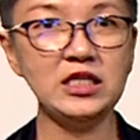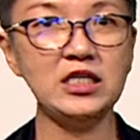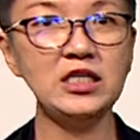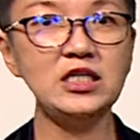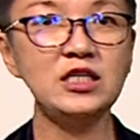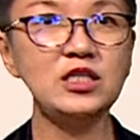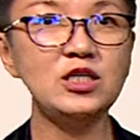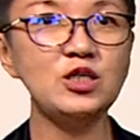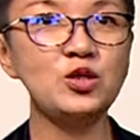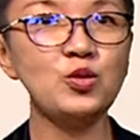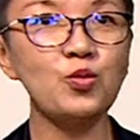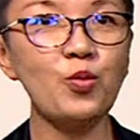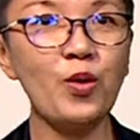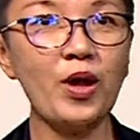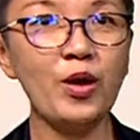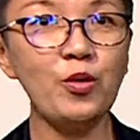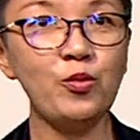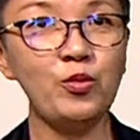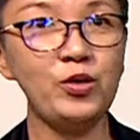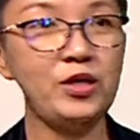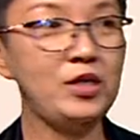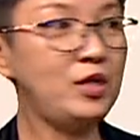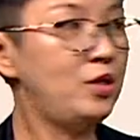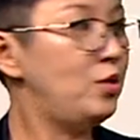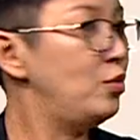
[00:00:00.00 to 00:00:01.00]
This is where
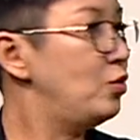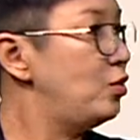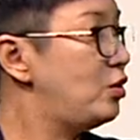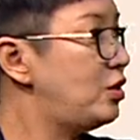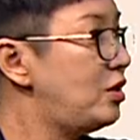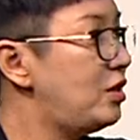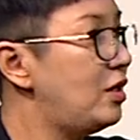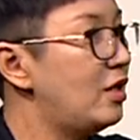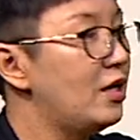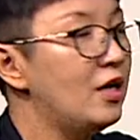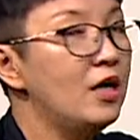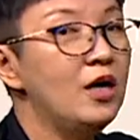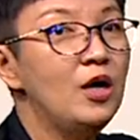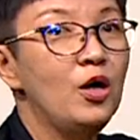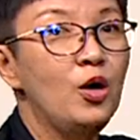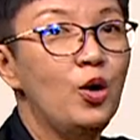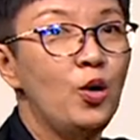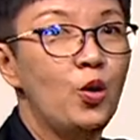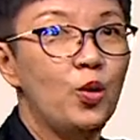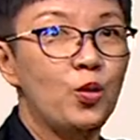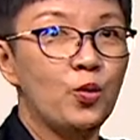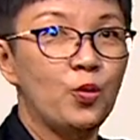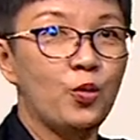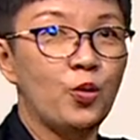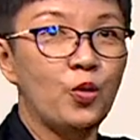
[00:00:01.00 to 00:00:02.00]
we use the
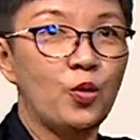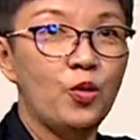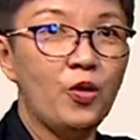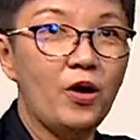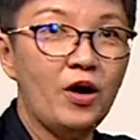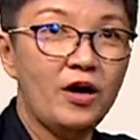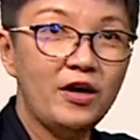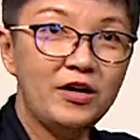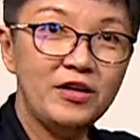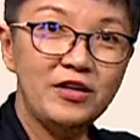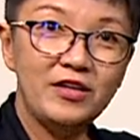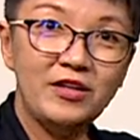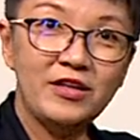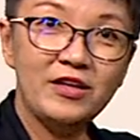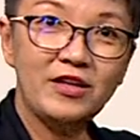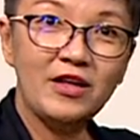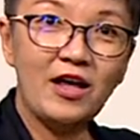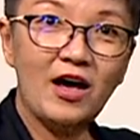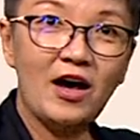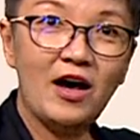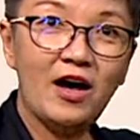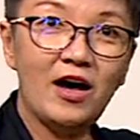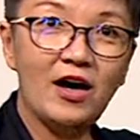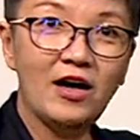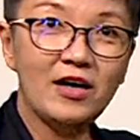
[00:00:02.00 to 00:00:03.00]
Wu Earth
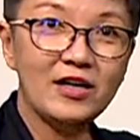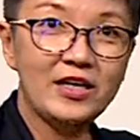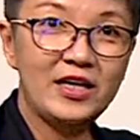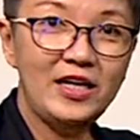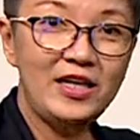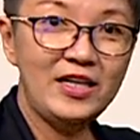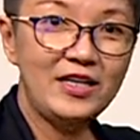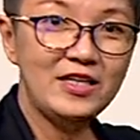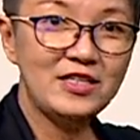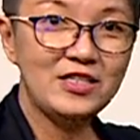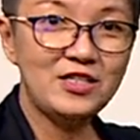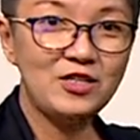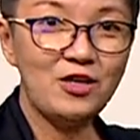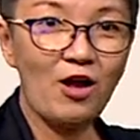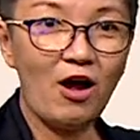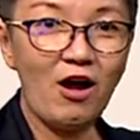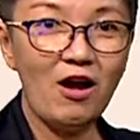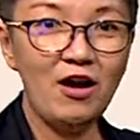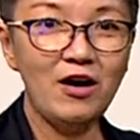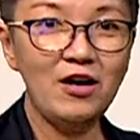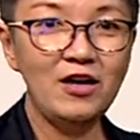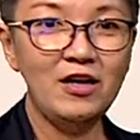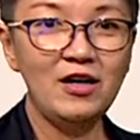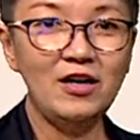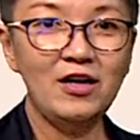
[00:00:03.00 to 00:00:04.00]
uh, Killing Star.
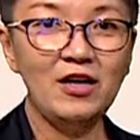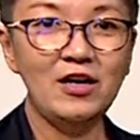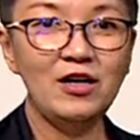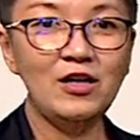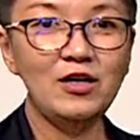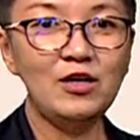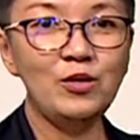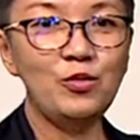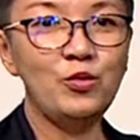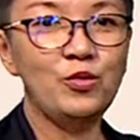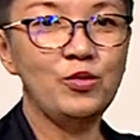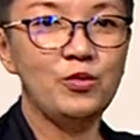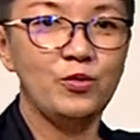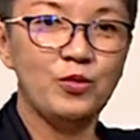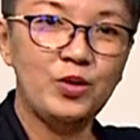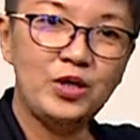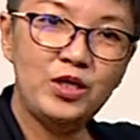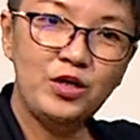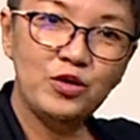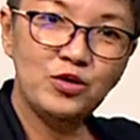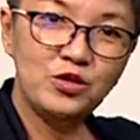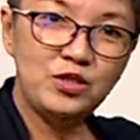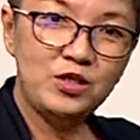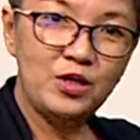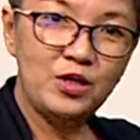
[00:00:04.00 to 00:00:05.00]
We use